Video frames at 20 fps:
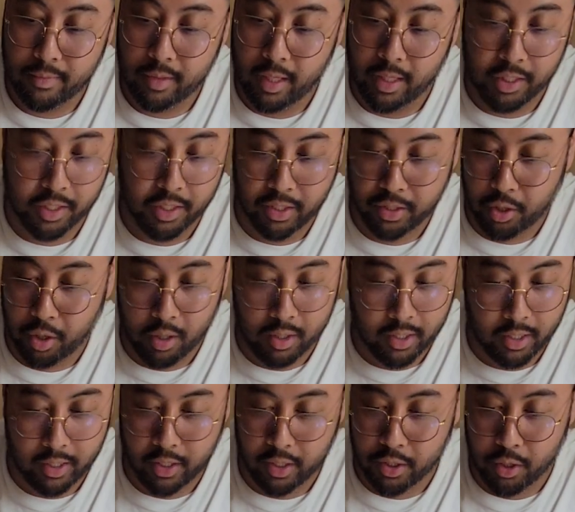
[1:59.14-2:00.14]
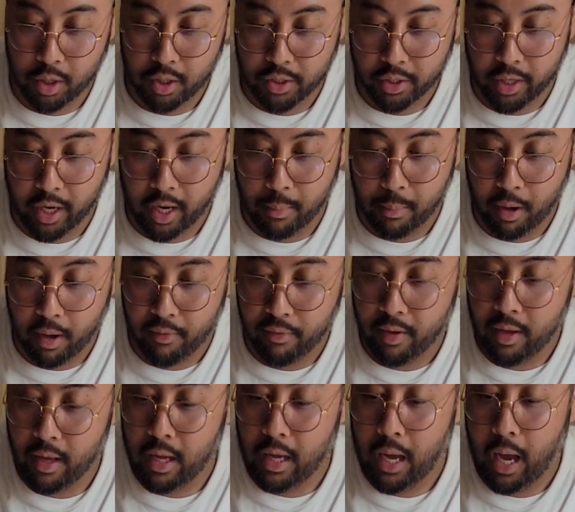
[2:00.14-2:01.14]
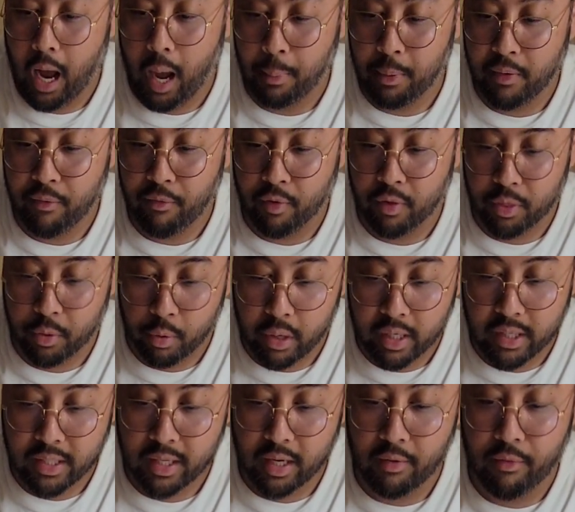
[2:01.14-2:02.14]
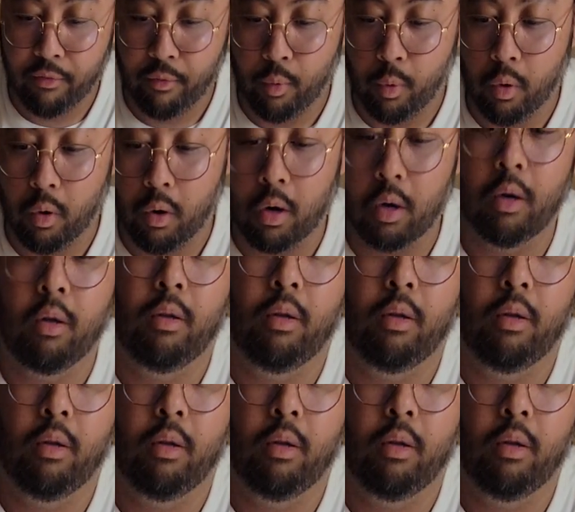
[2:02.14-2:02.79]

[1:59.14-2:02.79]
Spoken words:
It just starts your game off. I opted for 3 instead of 4